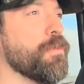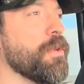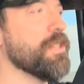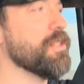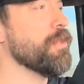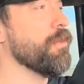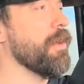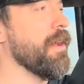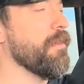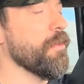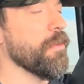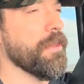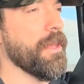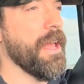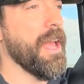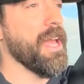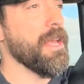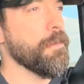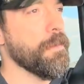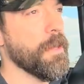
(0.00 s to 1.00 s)
whatsoever.
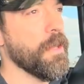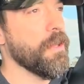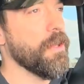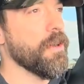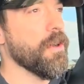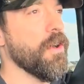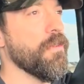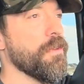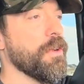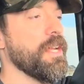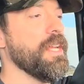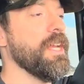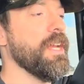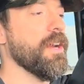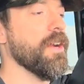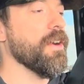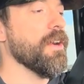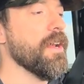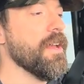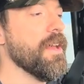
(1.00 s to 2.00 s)
The A-pillar over
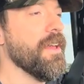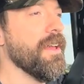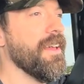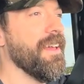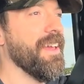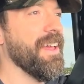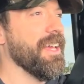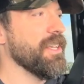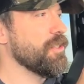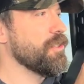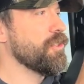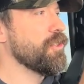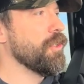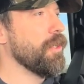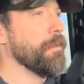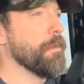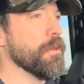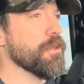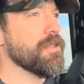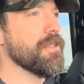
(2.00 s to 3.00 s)
here is
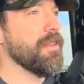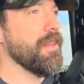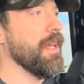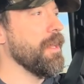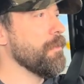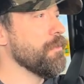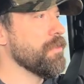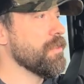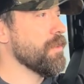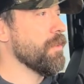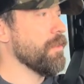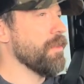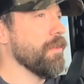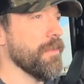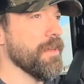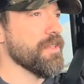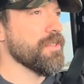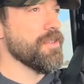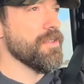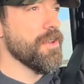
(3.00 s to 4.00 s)
super slim, so
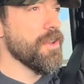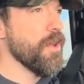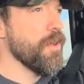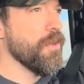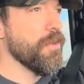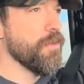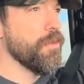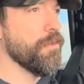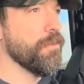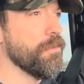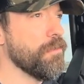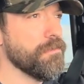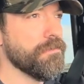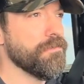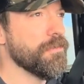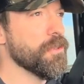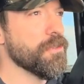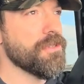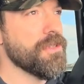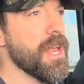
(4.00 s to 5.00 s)
there's
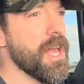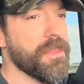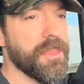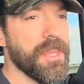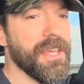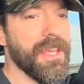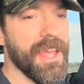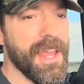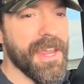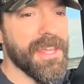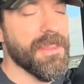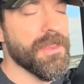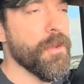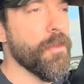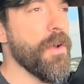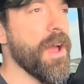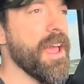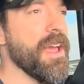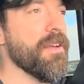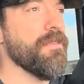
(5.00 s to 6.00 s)
nothing in the
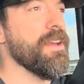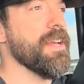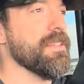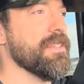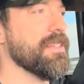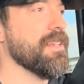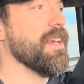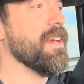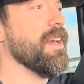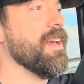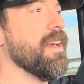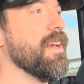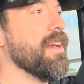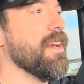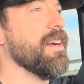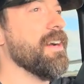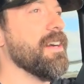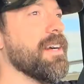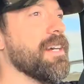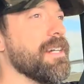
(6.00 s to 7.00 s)
way of it.
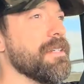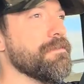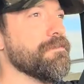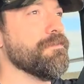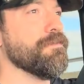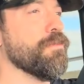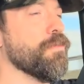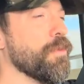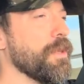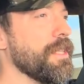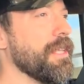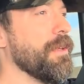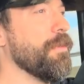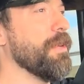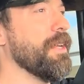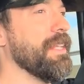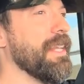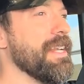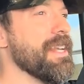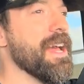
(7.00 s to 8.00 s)
Really,
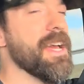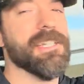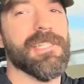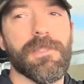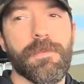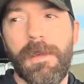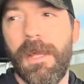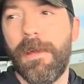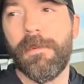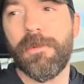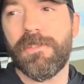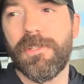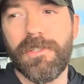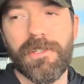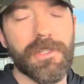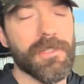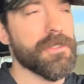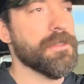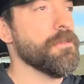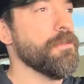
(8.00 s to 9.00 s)
really nice to be able to
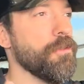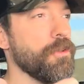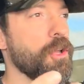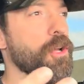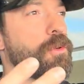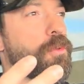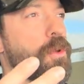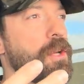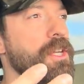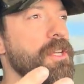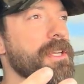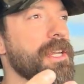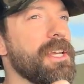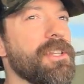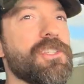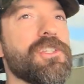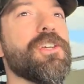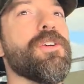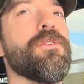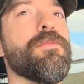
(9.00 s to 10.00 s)
just look where you
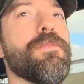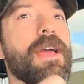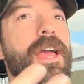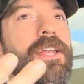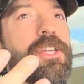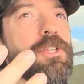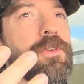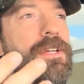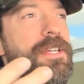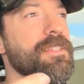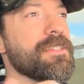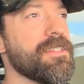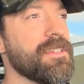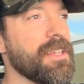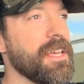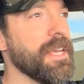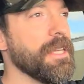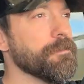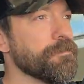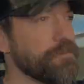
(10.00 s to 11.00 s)
need to and you can
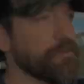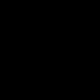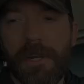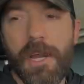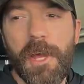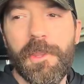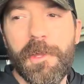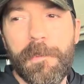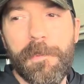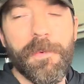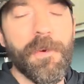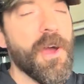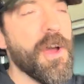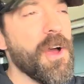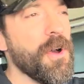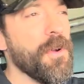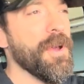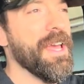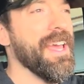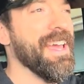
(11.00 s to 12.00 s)
see. Another
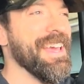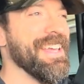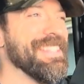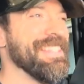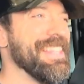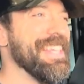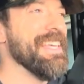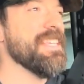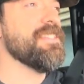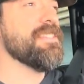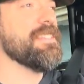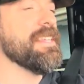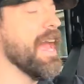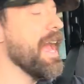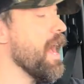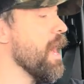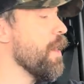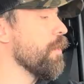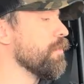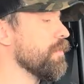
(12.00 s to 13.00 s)
pro is the
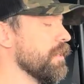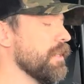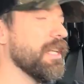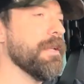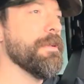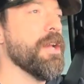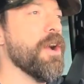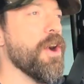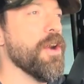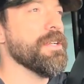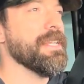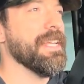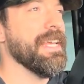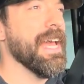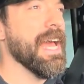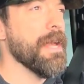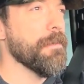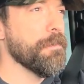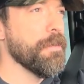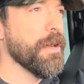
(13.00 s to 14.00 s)
sound. It's gonna be hard to
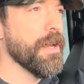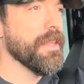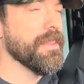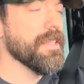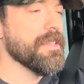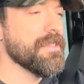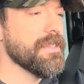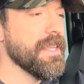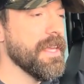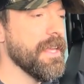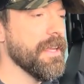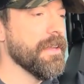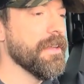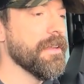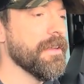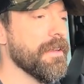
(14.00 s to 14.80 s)
get, but this thing